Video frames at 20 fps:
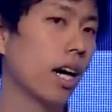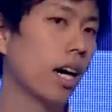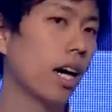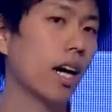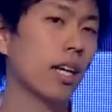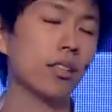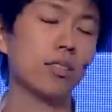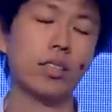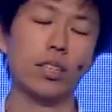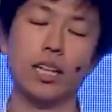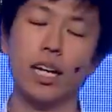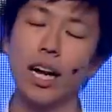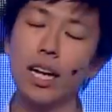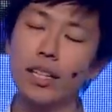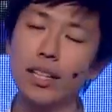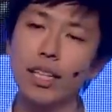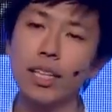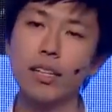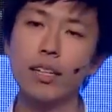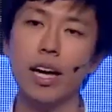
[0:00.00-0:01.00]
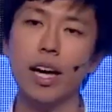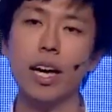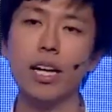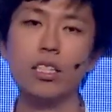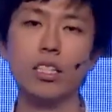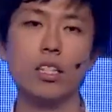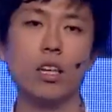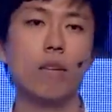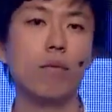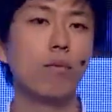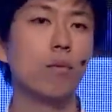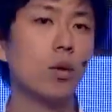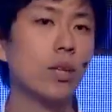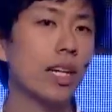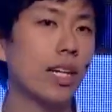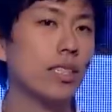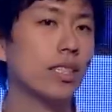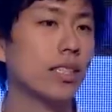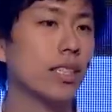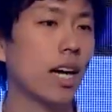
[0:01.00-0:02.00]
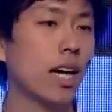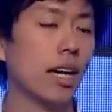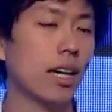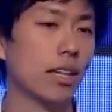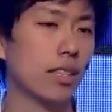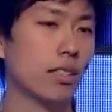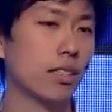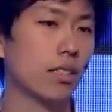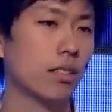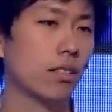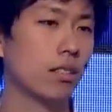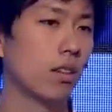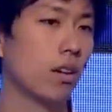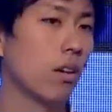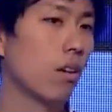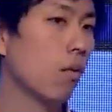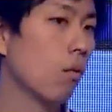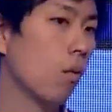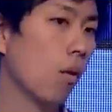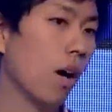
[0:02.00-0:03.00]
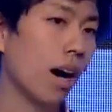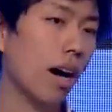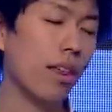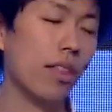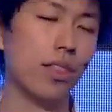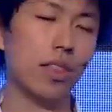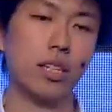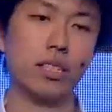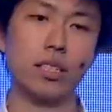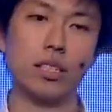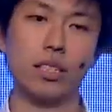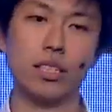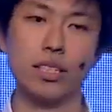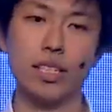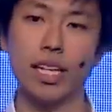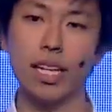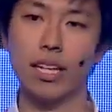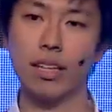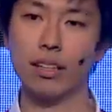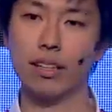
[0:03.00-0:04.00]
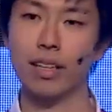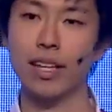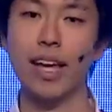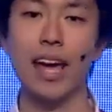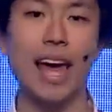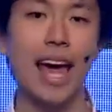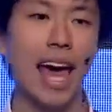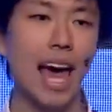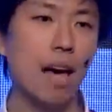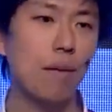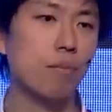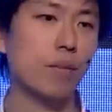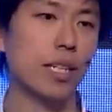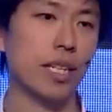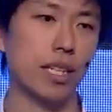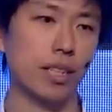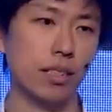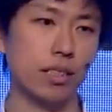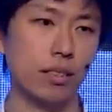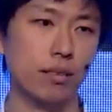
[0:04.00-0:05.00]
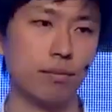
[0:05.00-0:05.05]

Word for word: At the cutting edge of modern science, why is such a thing happening?